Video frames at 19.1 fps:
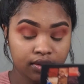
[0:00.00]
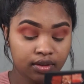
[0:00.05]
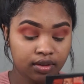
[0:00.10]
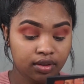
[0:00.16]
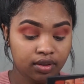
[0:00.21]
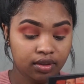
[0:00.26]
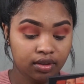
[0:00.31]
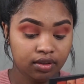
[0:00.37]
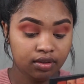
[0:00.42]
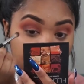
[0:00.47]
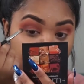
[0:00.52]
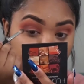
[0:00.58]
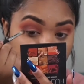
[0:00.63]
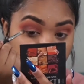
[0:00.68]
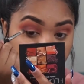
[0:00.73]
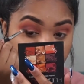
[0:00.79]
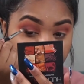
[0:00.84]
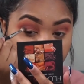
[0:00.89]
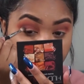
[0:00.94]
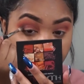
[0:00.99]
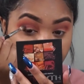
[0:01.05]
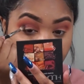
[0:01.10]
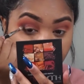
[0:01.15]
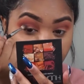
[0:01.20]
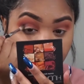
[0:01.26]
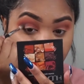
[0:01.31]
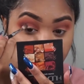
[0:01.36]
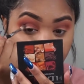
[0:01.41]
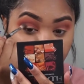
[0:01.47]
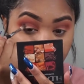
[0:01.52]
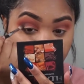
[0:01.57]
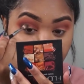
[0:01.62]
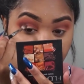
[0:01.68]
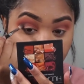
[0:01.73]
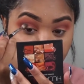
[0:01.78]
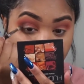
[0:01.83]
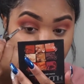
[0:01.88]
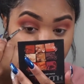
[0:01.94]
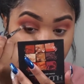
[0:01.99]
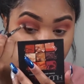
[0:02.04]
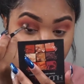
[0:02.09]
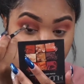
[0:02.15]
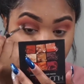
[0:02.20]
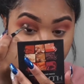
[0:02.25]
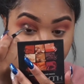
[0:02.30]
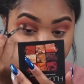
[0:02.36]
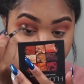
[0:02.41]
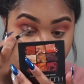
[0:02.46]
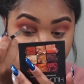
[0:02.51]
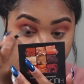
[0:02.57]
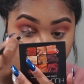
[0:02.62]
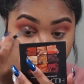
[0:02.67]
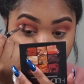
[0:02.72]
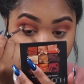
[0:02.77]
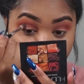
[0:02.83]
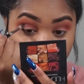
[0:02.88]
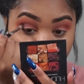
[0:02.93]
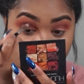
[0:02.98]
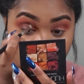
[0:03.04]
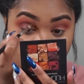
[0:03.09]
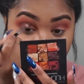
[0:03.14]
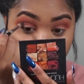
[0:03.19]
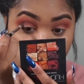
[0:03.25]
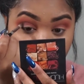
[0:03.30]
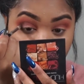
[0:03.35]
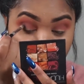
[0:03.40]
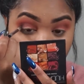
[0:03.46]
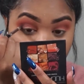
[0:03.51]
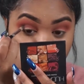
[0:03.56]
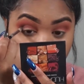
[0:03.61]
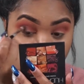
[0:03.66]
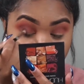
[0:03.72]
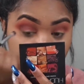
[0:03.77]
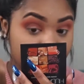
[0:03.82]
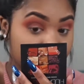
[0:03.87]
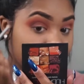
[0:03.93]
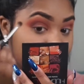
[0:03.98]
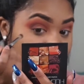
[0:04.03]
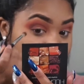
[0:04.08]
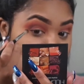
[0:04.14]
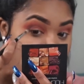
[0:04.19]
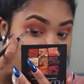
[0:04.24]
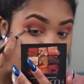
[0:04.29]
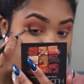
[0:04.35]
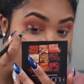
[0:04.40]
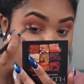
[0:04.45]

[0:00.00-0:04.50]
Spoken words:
(no one is talking)